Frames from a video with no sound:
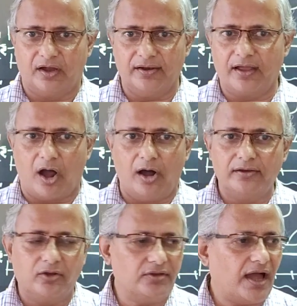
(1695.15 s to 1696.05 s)
or it's
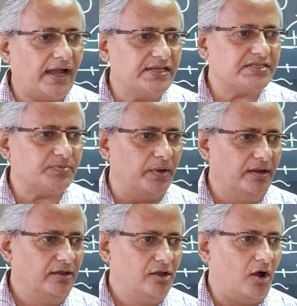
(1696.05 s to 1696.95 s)
on the highest
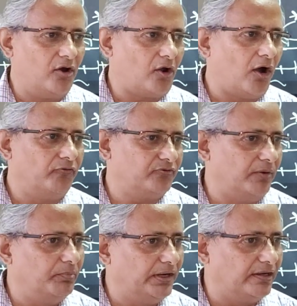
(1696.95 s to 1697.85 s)
speed or off
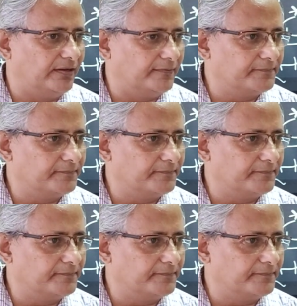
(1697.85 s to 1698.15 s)
completely,